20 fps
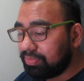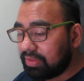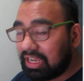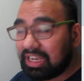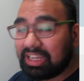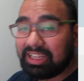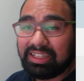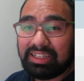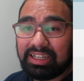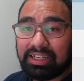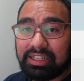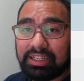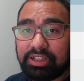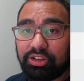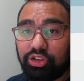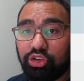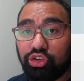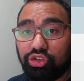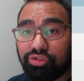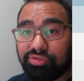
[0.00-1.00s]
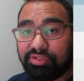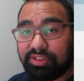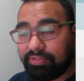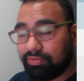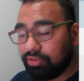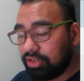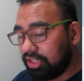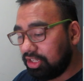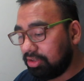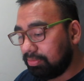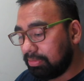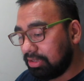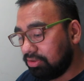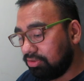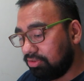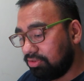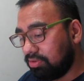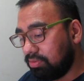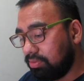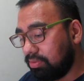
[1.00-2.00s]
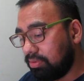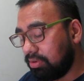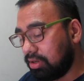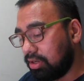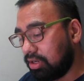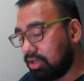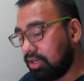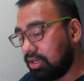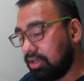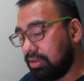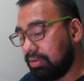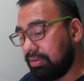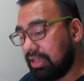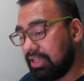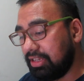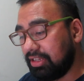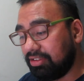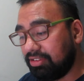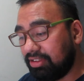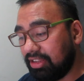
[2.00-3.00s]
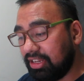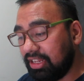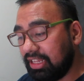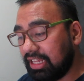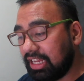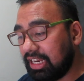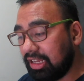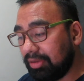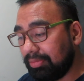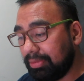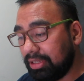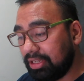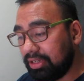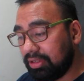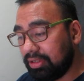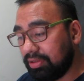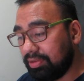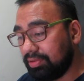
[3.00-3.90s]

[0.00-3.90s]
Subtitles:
I like to use different emails and the city that I'm in.